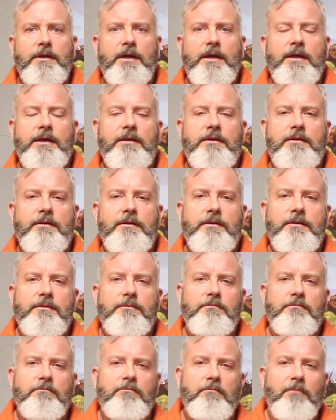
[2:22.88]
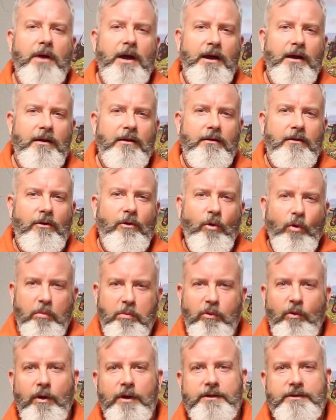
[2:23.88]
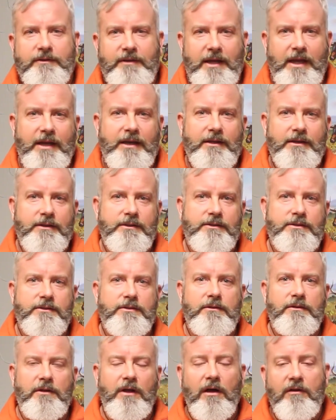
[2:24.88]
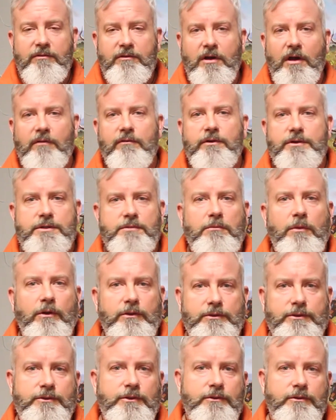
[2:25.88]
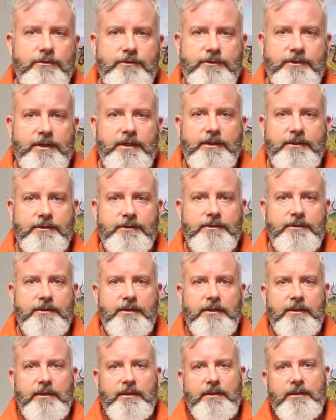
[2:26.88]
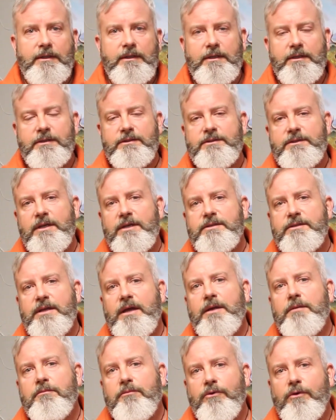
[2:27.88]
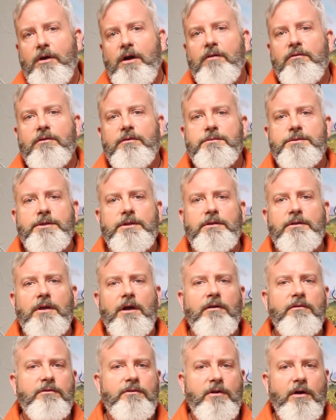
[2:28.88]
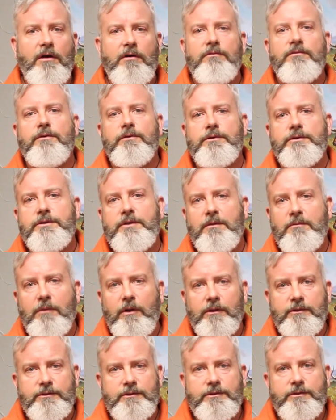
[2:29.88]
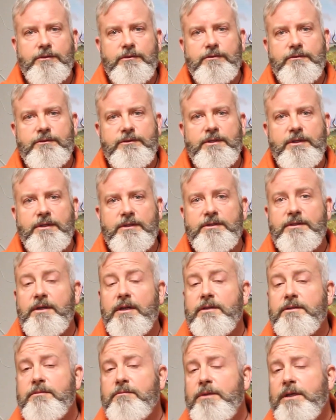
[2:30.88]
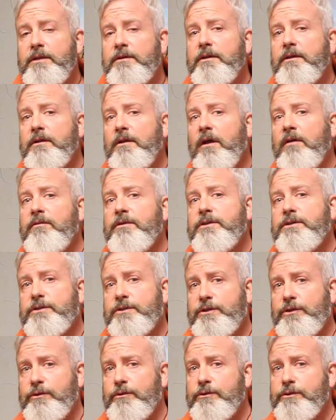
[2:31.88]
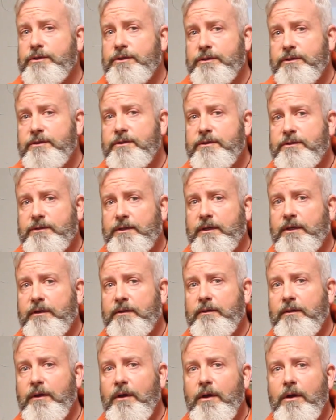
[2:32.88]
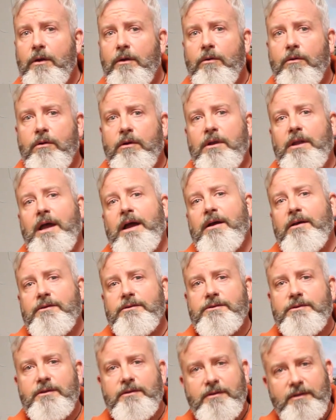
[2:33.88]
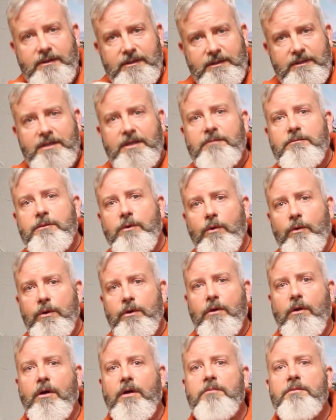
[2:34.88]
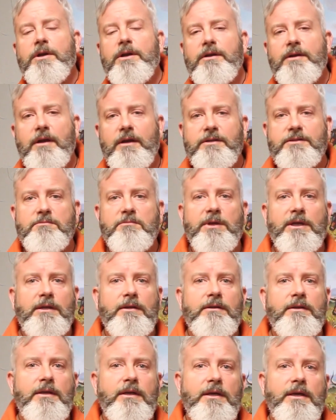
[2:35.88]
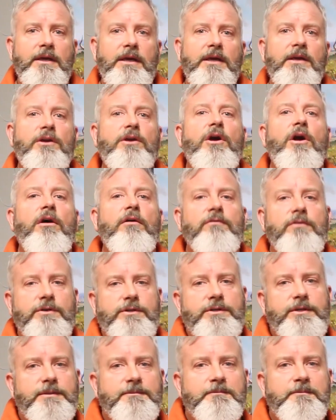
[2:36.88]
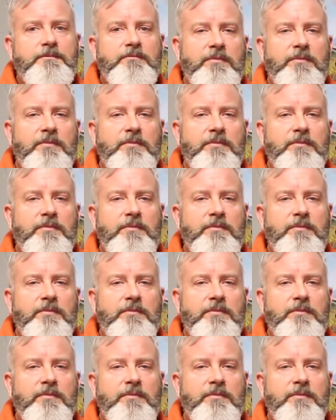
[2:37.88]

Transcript: And my whole point to that is, love covers a multitude of sins. And it says that in Proverbs, that love covers a multitude of sins. It doesn't mean that love excuses the sin or allows the thing to keep going on, but it does mean it covers it.